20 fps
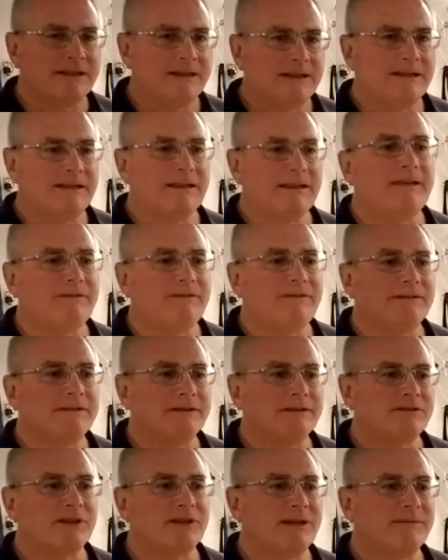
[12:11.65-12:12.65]
level in
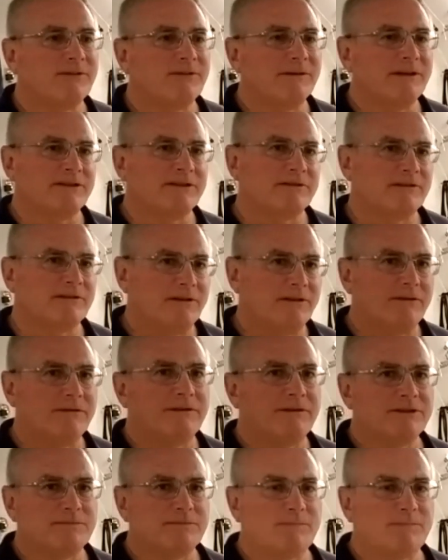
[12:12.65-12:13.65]
the chamber as low as